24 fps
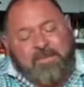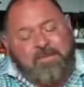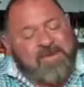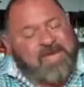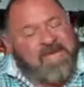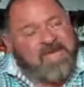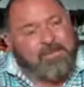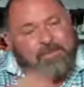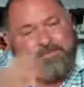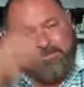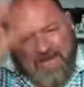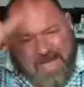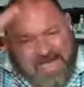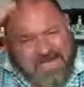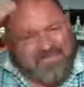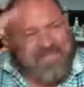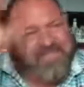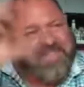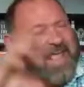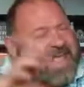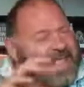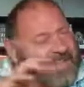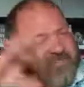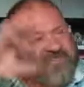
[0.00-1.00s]
and we had
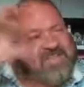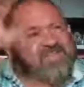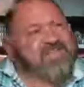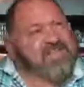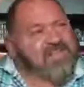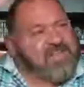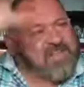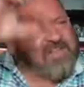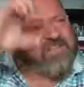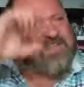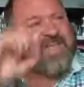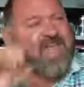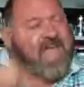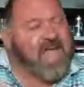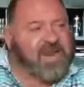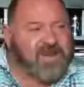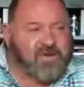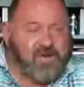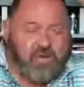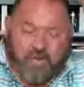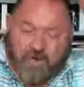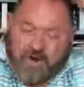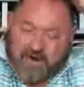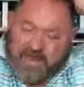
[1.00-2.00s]
best agents in each
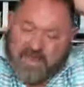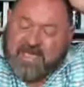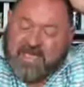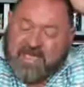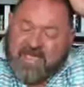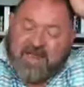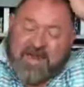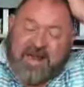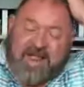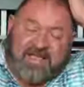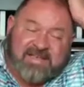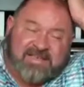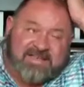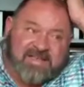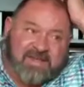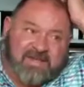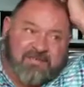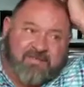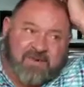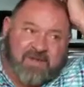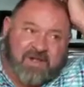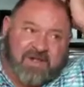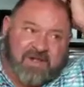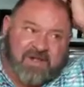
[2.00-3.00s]
category. And I
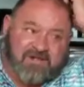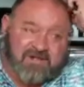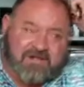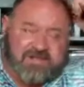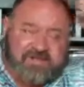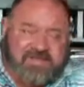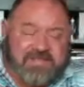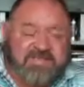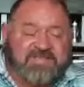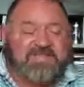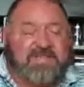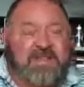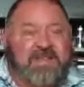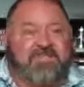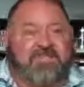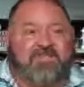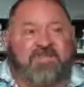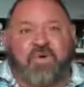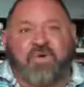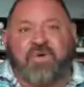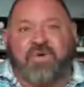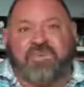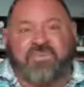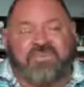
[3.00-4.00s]
said, well, instead of
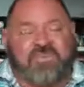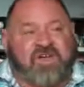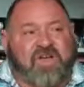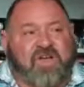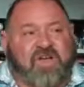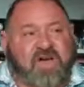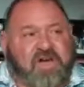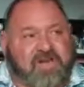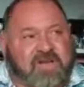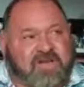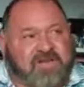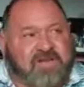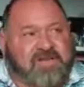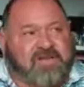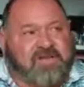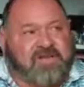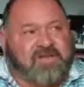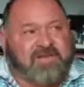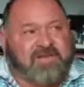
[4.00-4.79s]
focusing on,